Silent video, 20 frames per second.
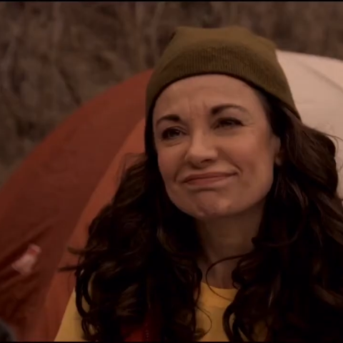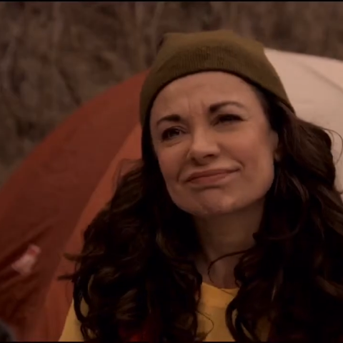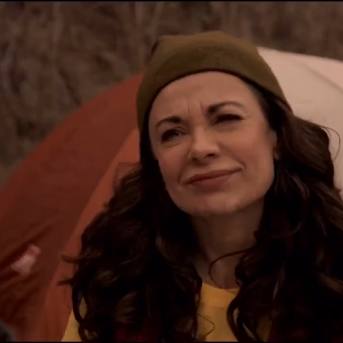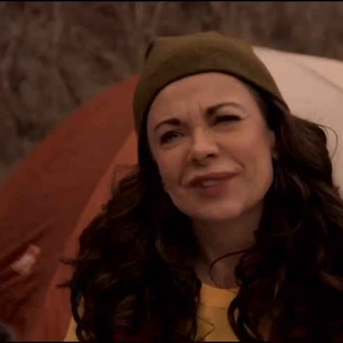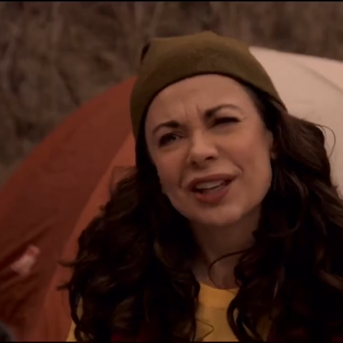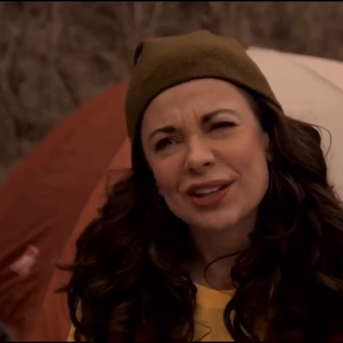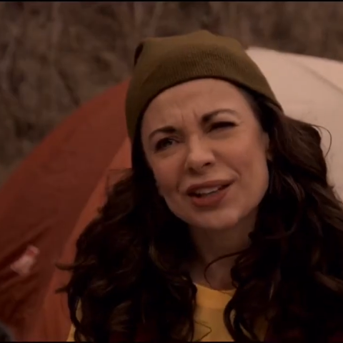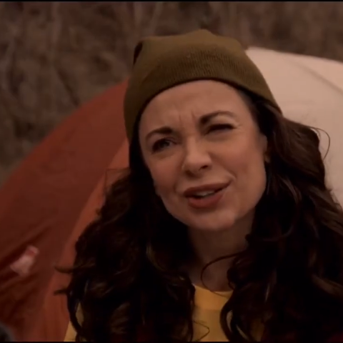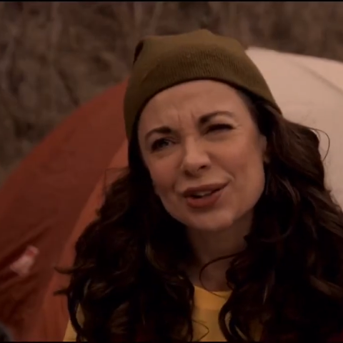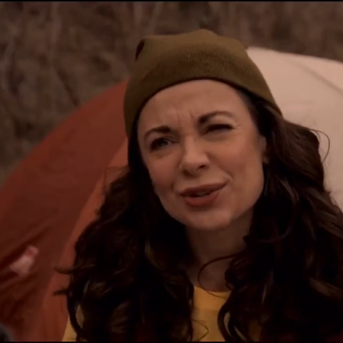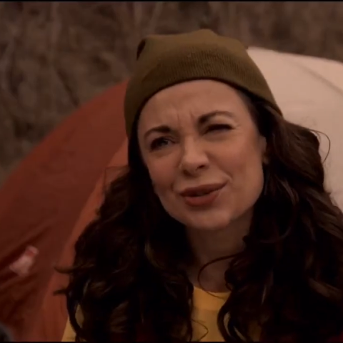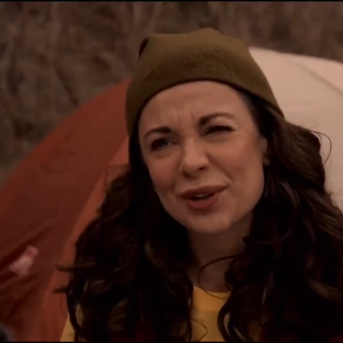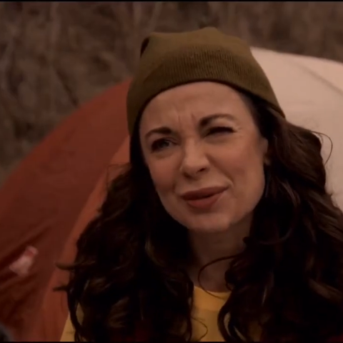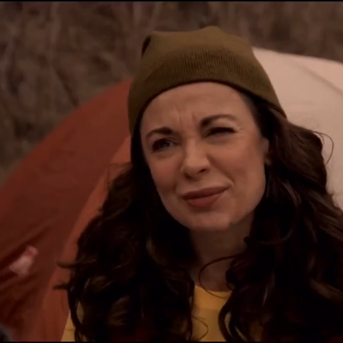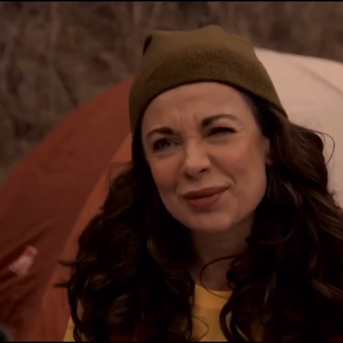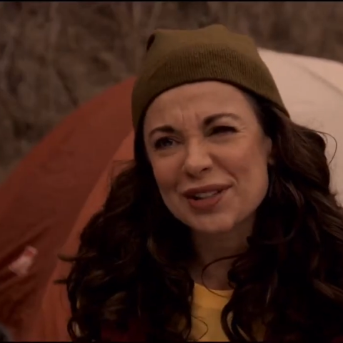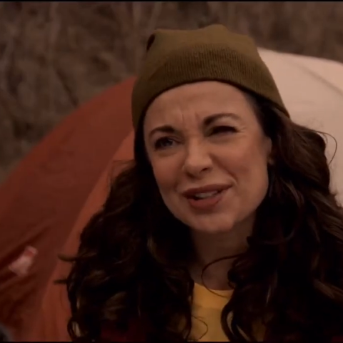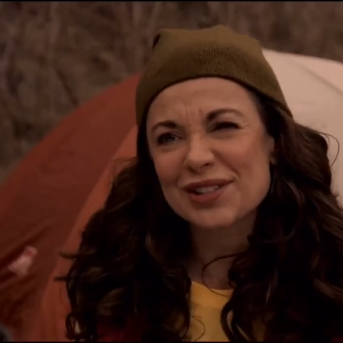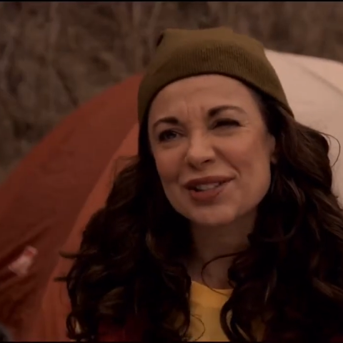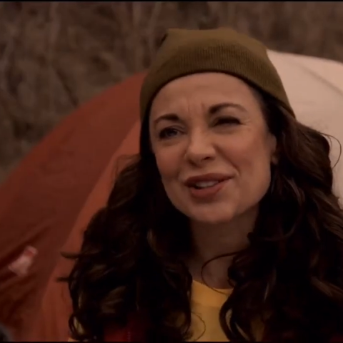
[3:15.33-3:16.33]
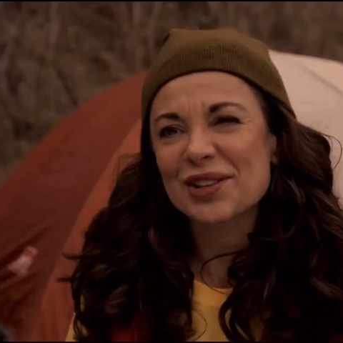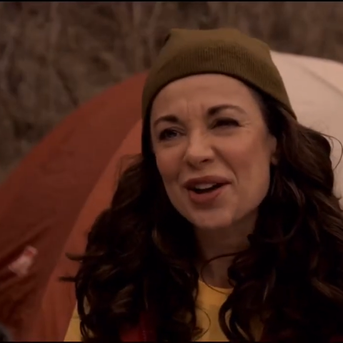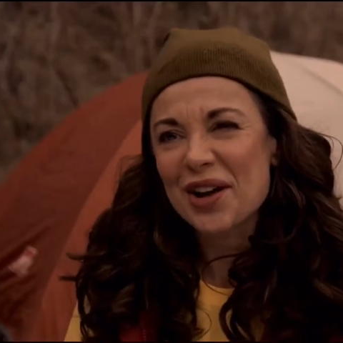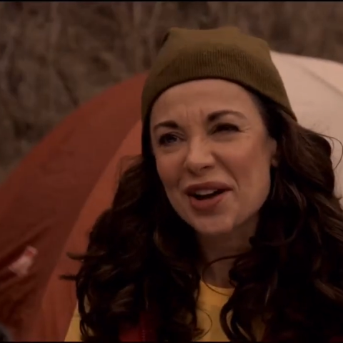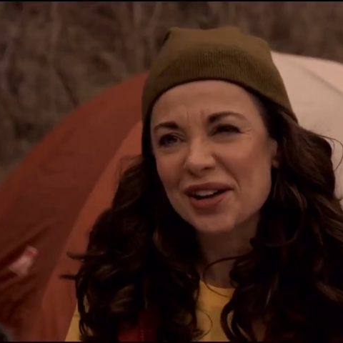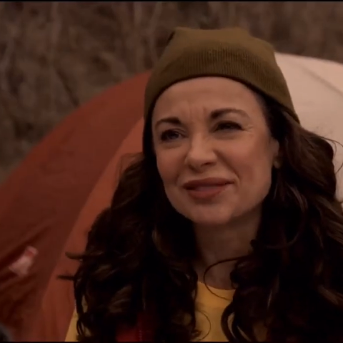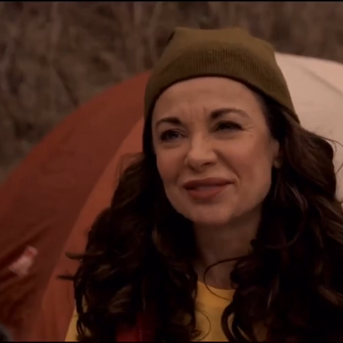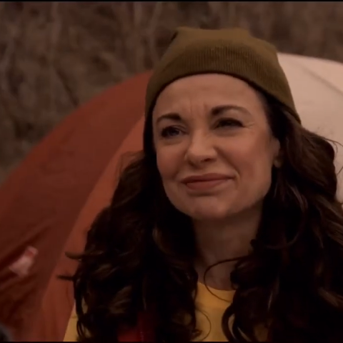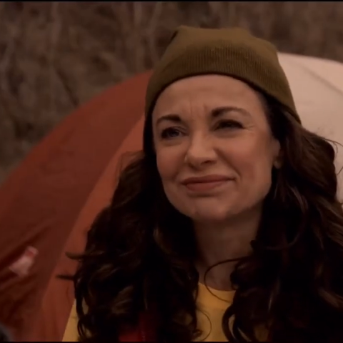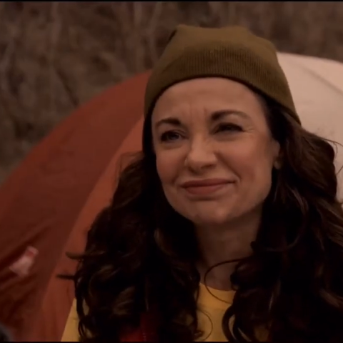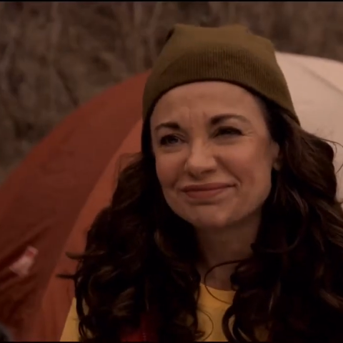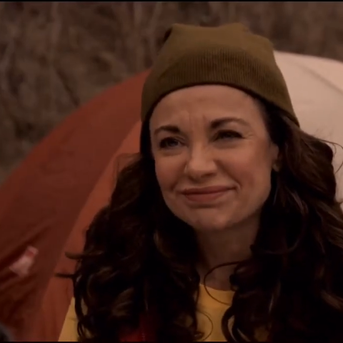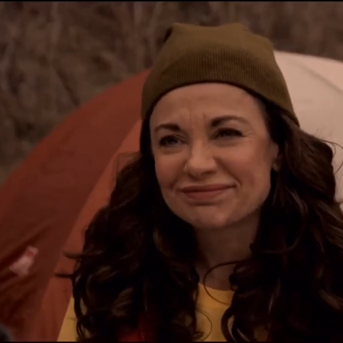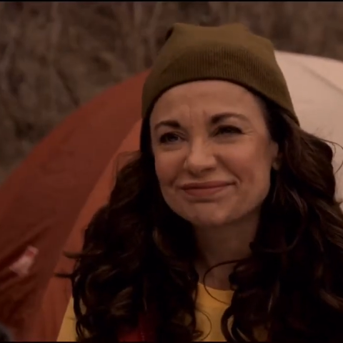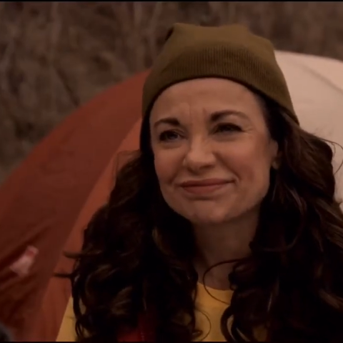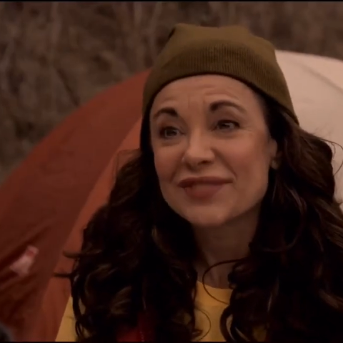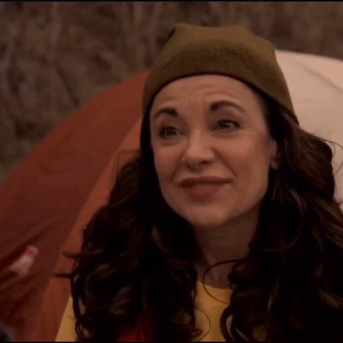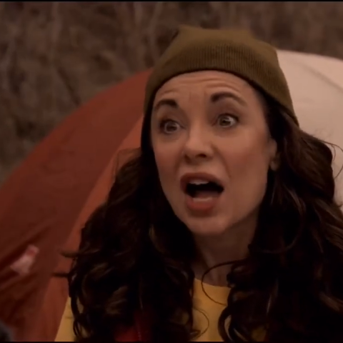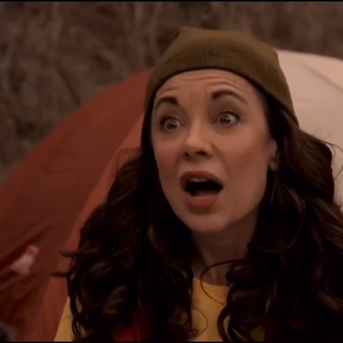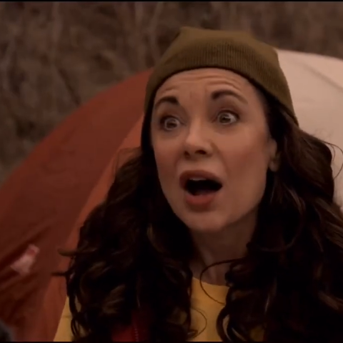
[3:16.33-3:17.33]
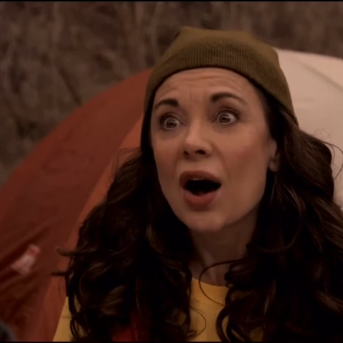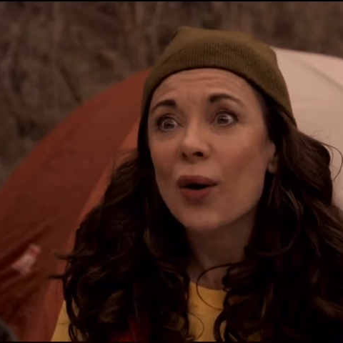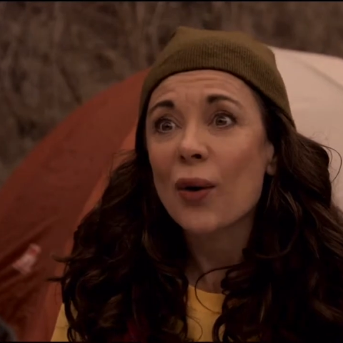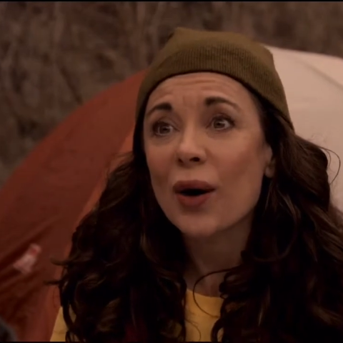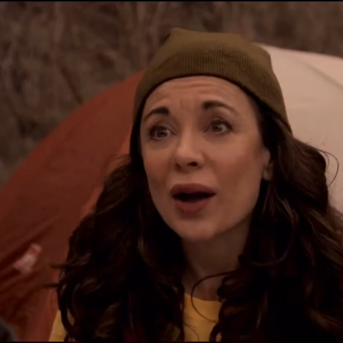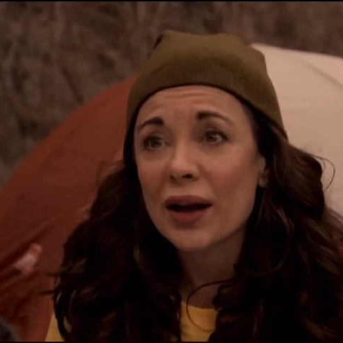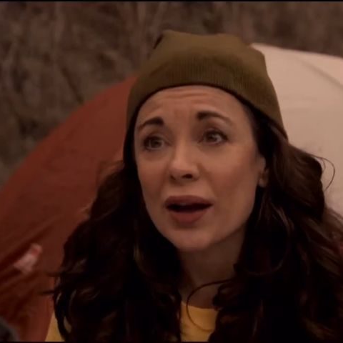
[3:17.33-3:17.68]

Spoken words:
thank you. That means a lot. Oh, hey,